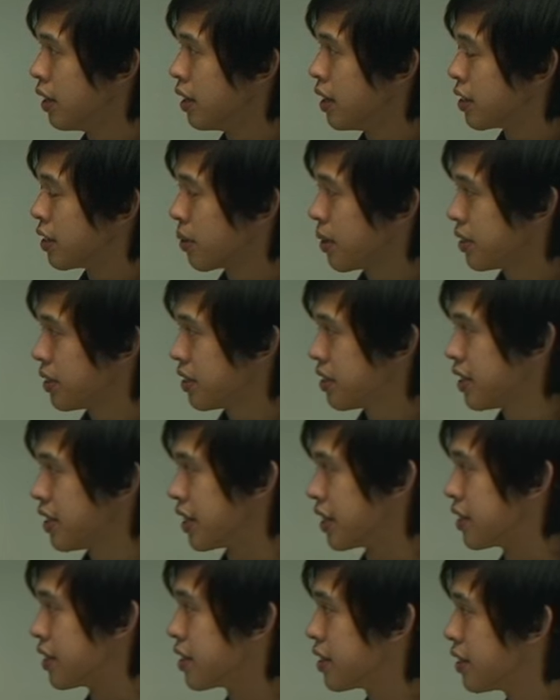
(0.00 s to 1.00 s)
So question
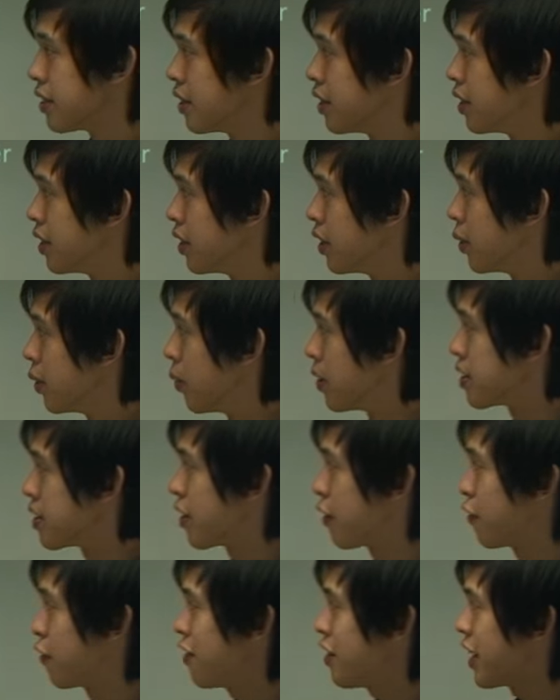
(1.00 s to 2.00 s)
six, when
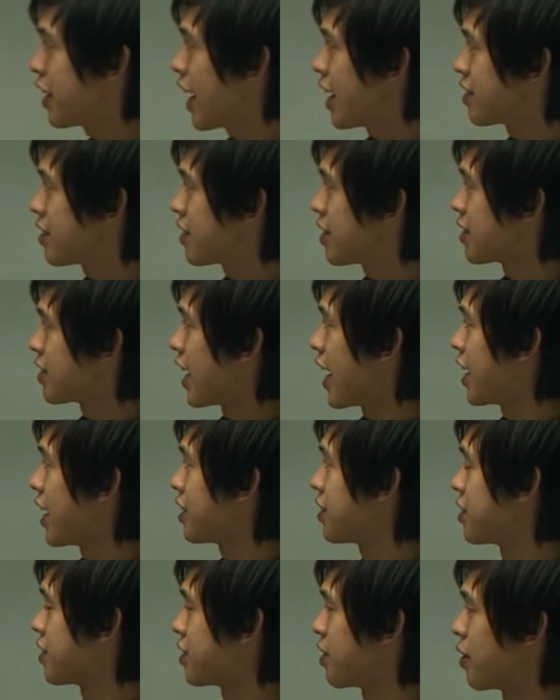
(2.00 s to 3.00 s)
sulfuric acid is
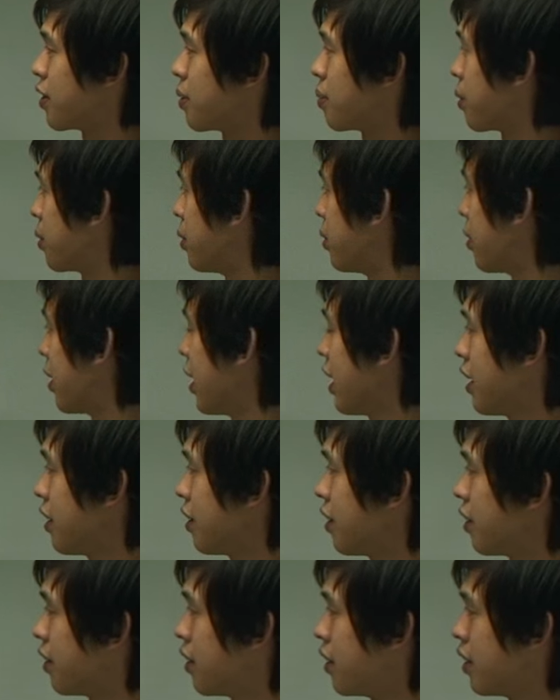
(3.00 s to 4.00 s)
added to sodium chloride,
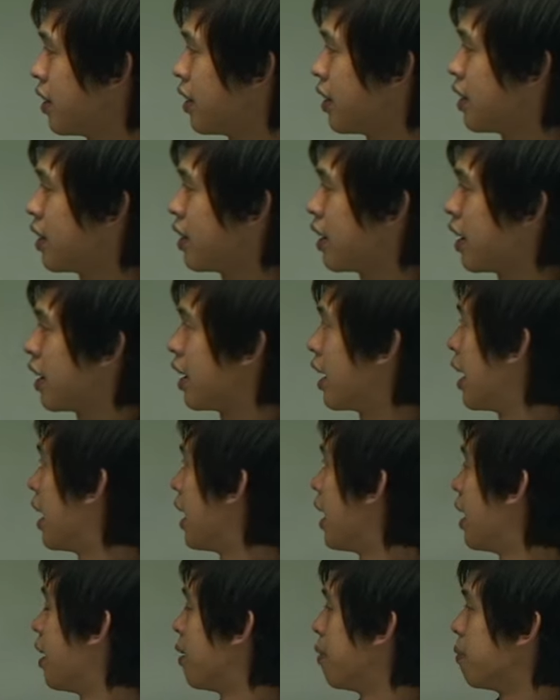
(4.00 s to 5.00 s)

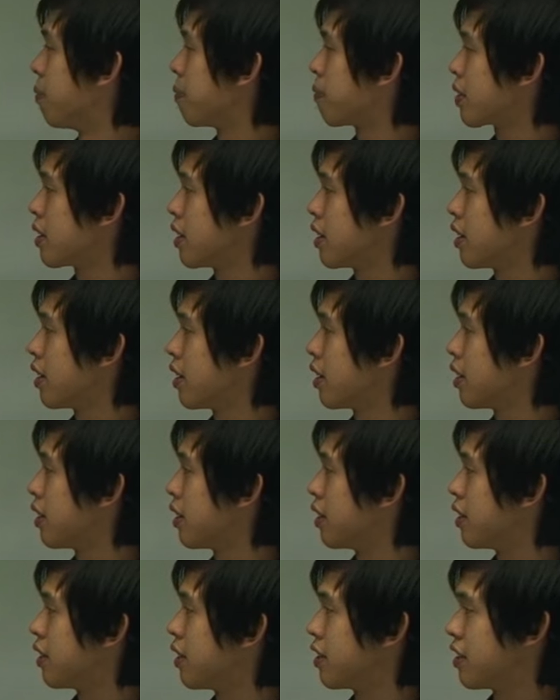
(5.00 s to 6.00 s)
um,
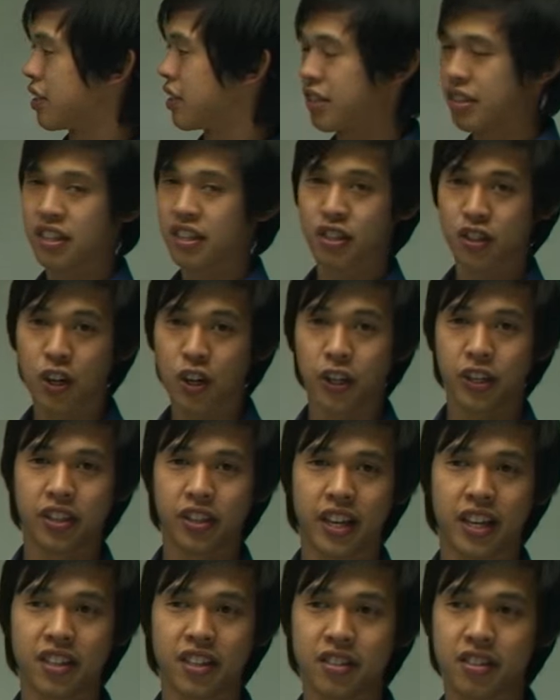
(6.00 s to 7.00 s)
the solid
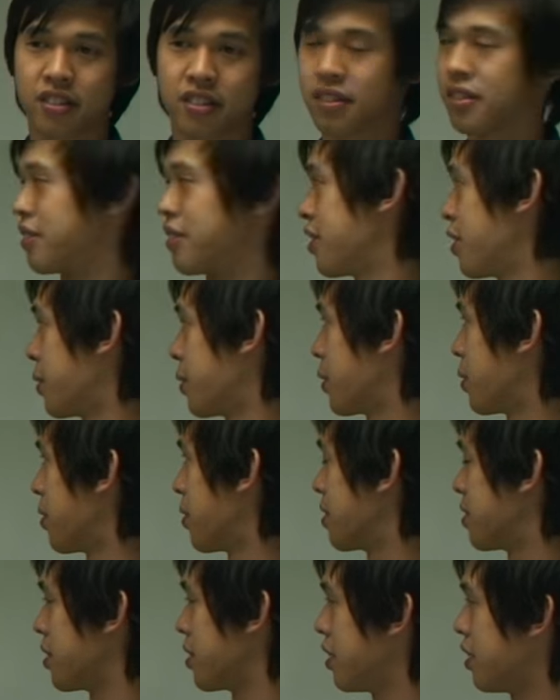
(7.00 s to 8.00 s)
that is, sodium
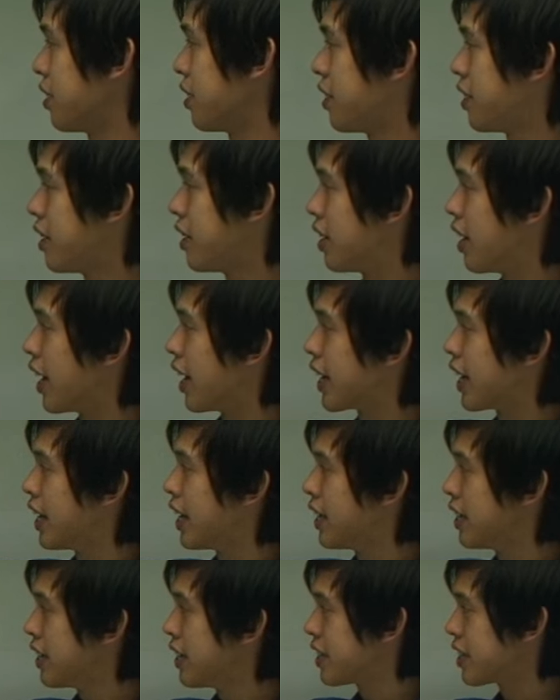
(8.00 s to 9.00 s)
chloride solid, a
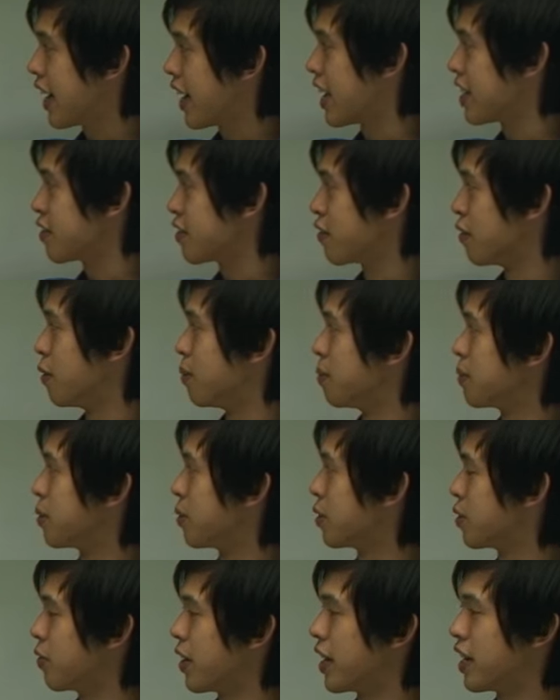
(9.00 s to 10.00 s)
colorless gas forms
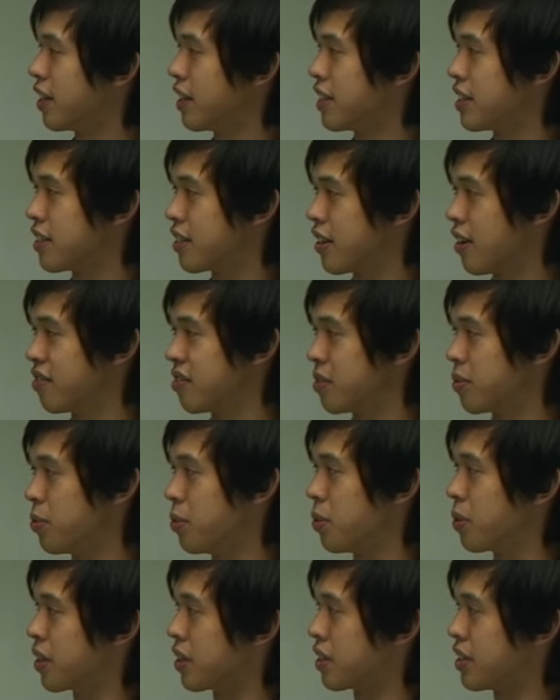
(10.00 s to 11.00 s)
which readily dissolves in
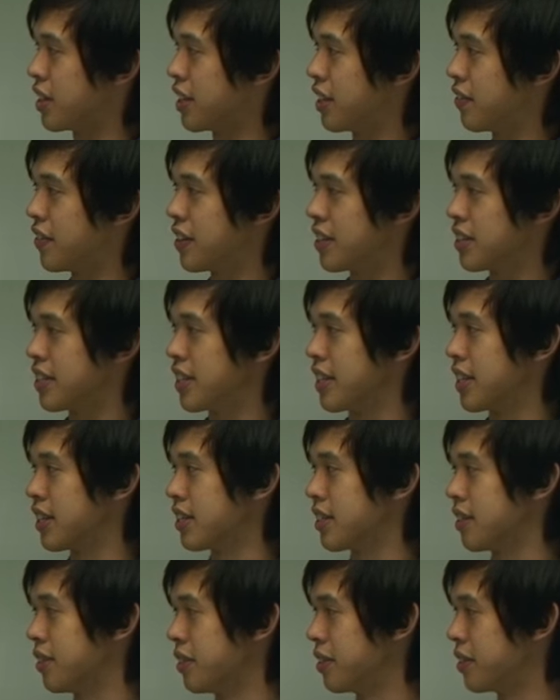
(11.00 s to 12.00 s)
water to give an acidic
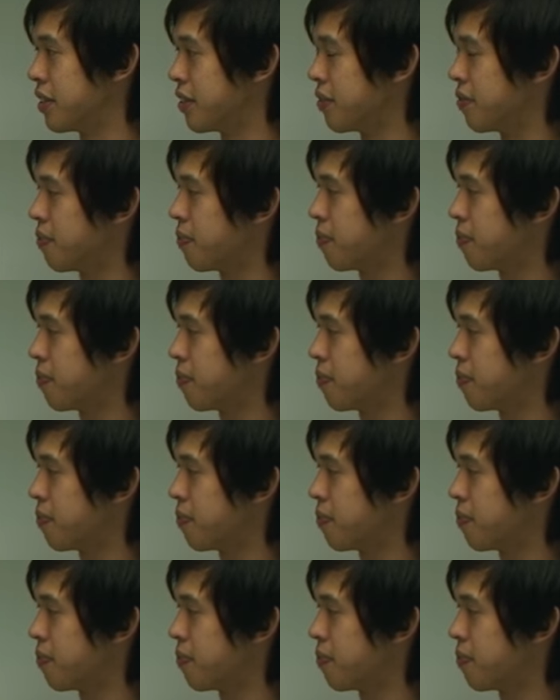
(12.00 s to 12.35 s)
solution.